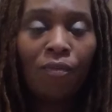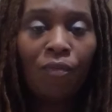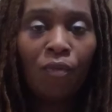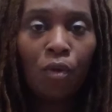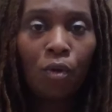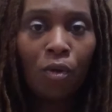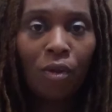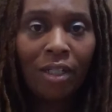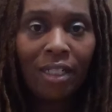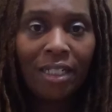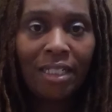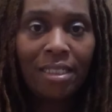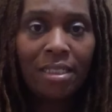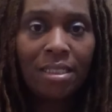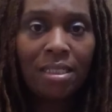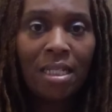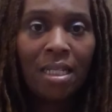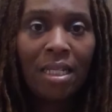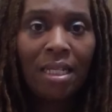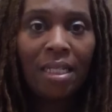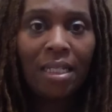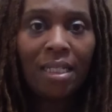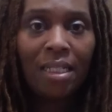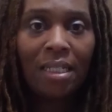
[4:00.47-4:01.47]
voice
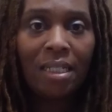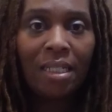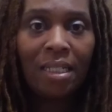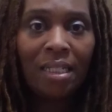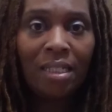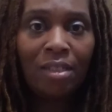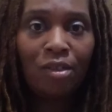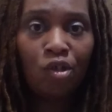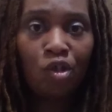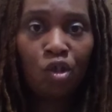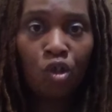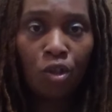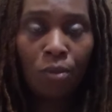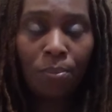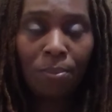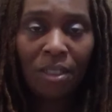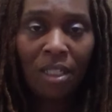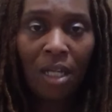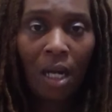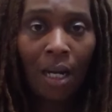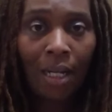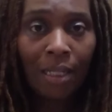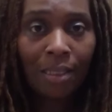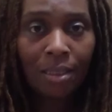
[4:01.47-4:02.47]
should
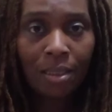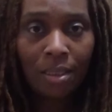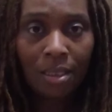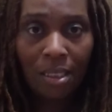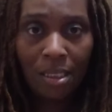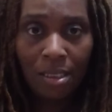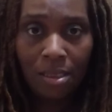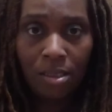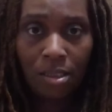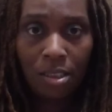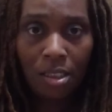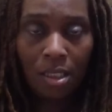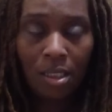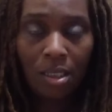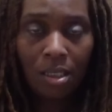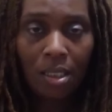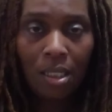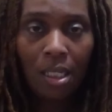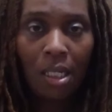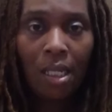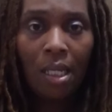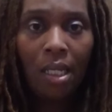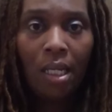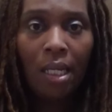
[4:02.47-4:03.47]
be
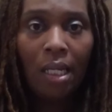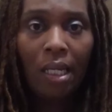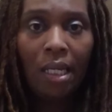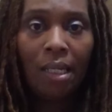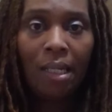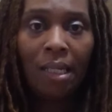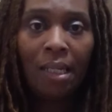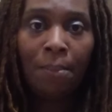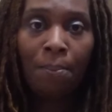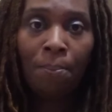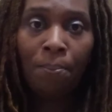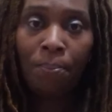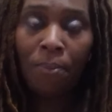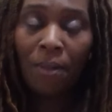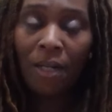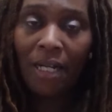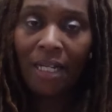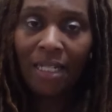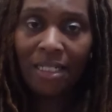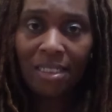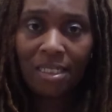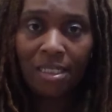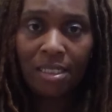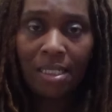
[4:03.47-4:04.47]
authentic,
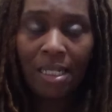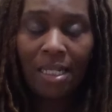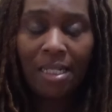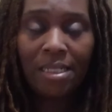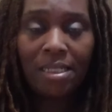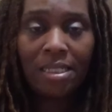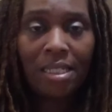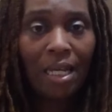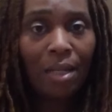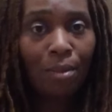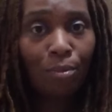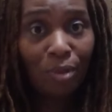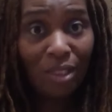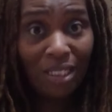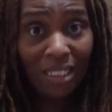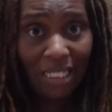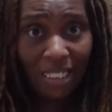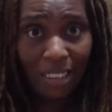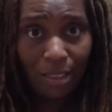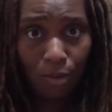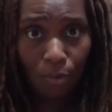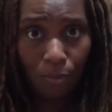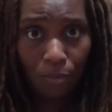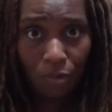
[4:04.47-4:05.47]
but at the same time
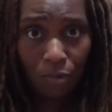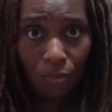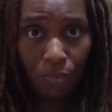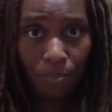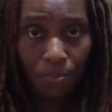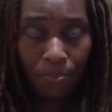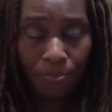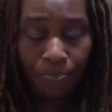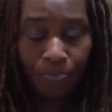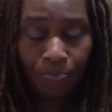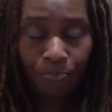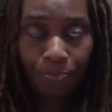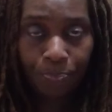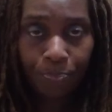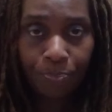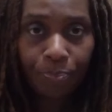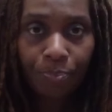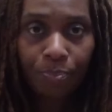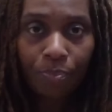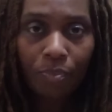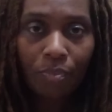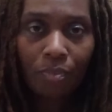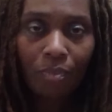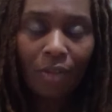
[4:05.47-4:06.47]
relatable.
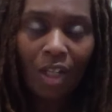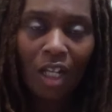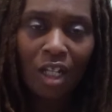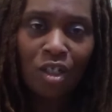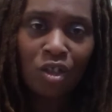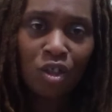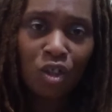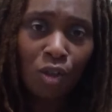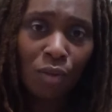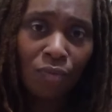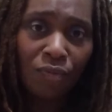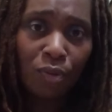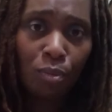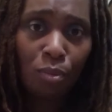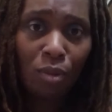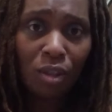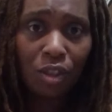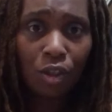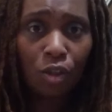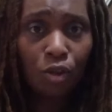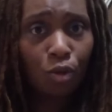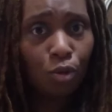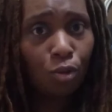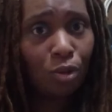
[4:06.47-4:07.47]
So if you
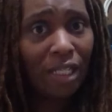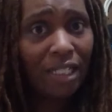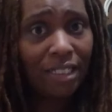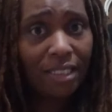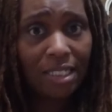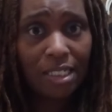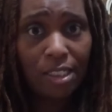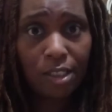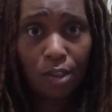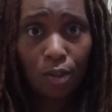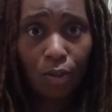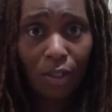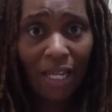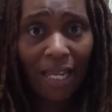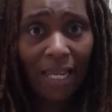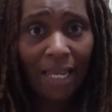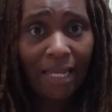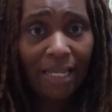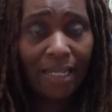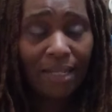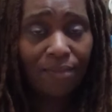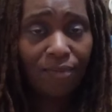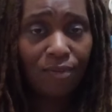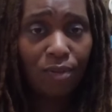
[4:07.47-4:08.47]
want to do that, that's
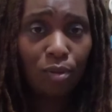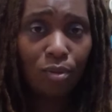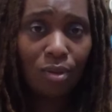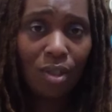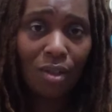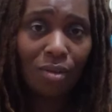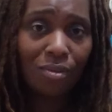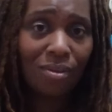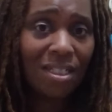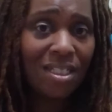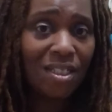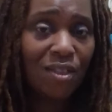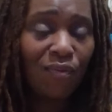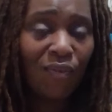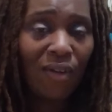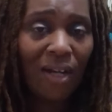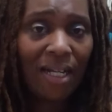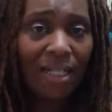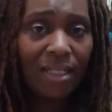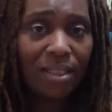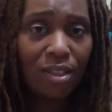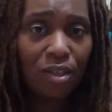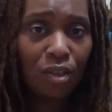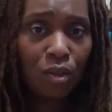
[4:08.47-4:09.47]
okay. If you don't, that's
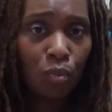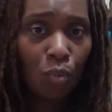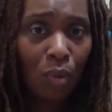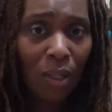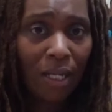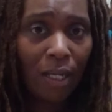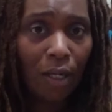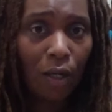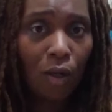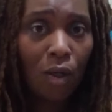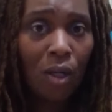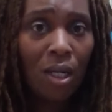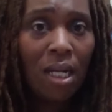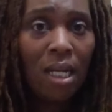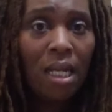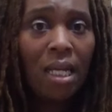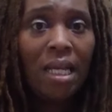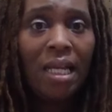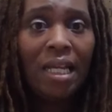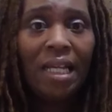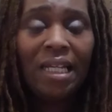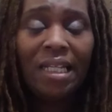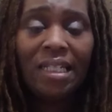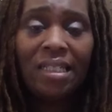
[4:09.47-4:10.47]
fine as well.
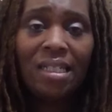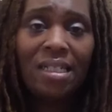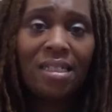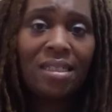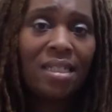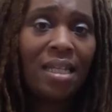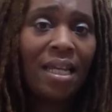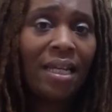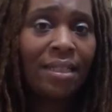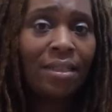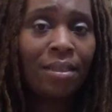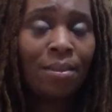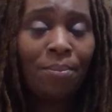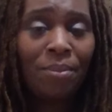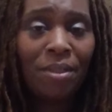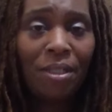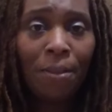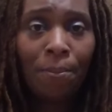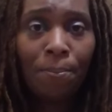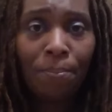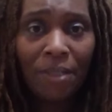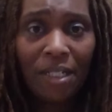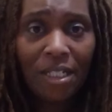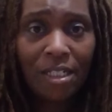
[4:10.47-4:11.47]
It doesn't have to be
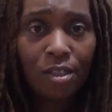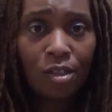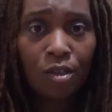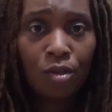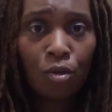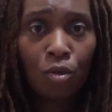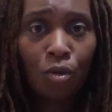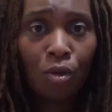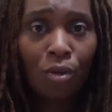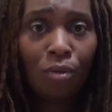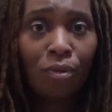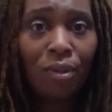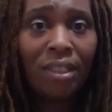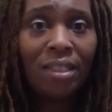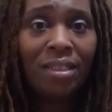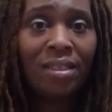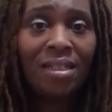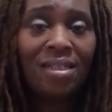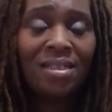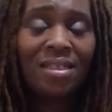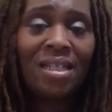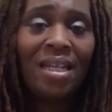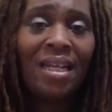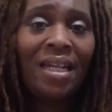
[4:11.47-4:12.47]
a big story. It
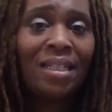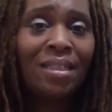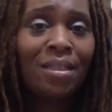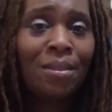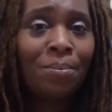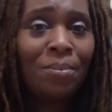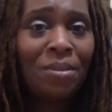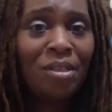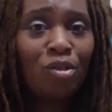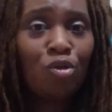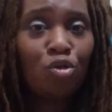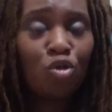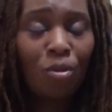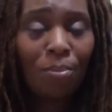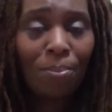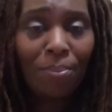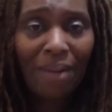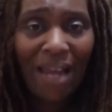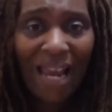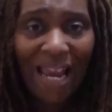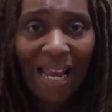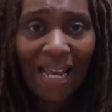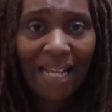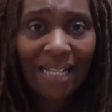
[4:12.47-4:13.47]
doesn't have to be
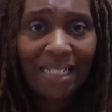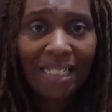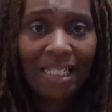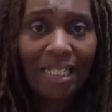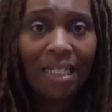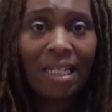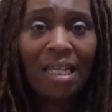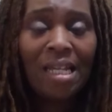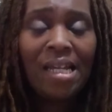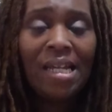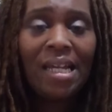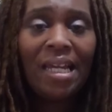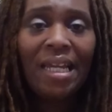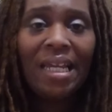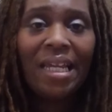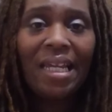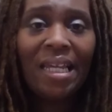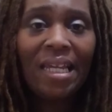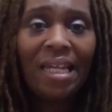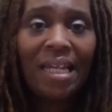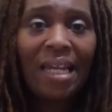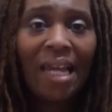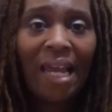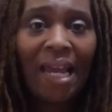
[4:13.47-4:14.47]
dramatic.
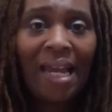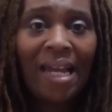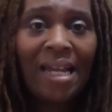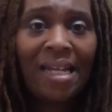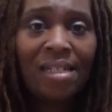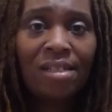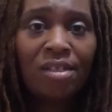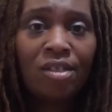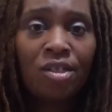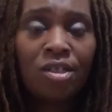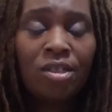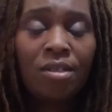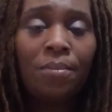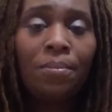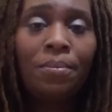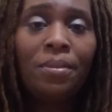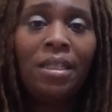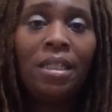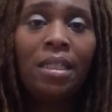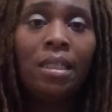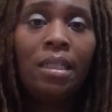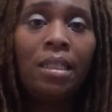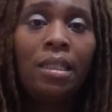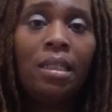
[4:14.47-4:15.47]
It has to
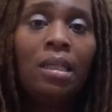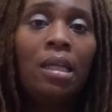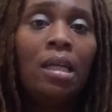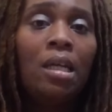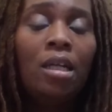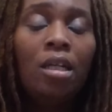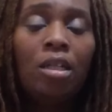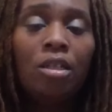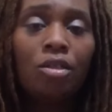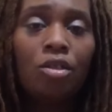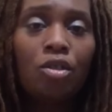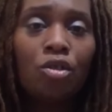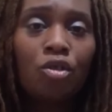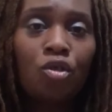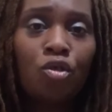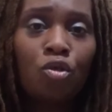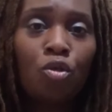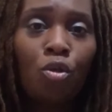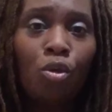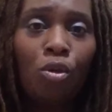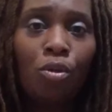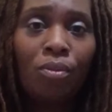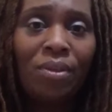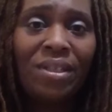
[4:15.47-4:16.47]
be the
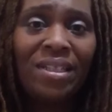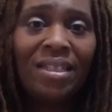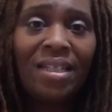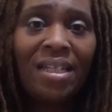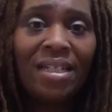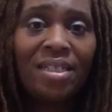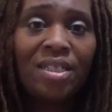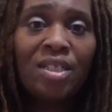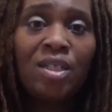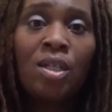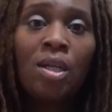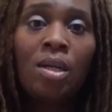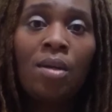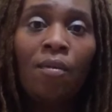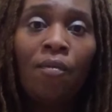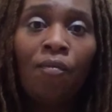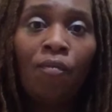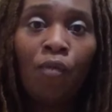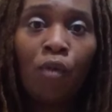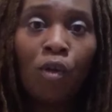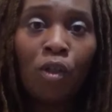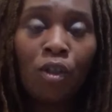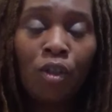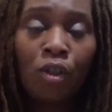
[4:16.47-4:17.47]
story that's
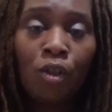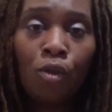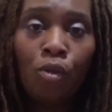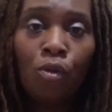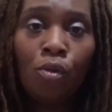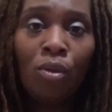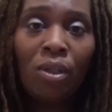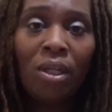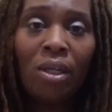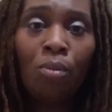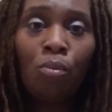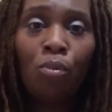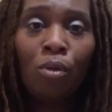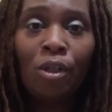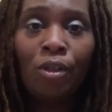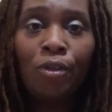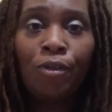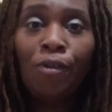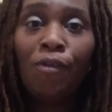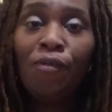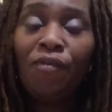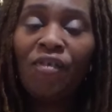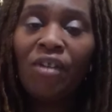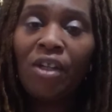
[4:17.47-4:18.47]
for you and where
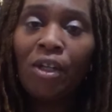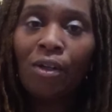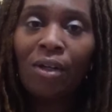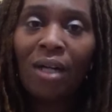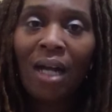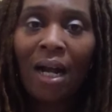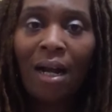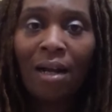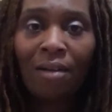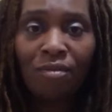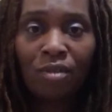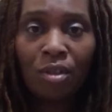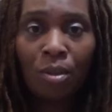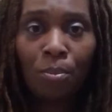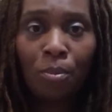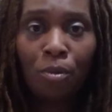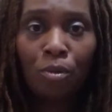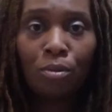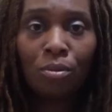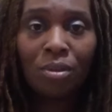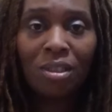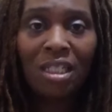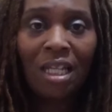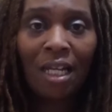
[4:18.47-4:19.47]
you feel
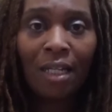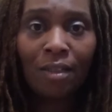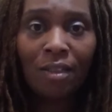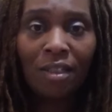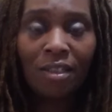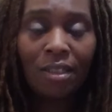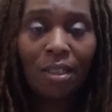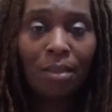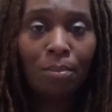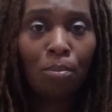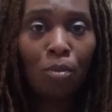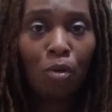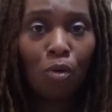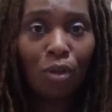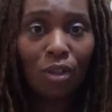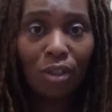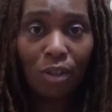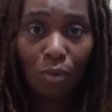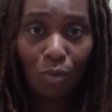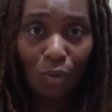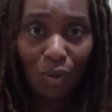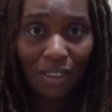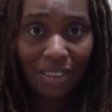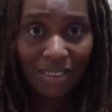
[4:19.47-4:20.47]
comfortable telling it more
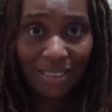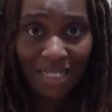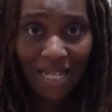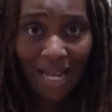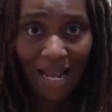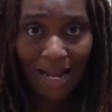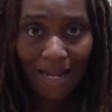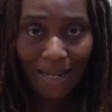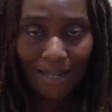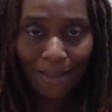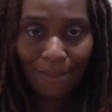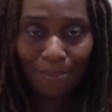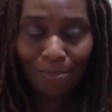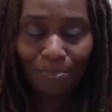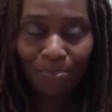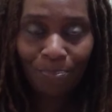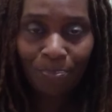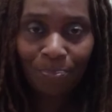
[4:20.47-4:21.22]
than one time.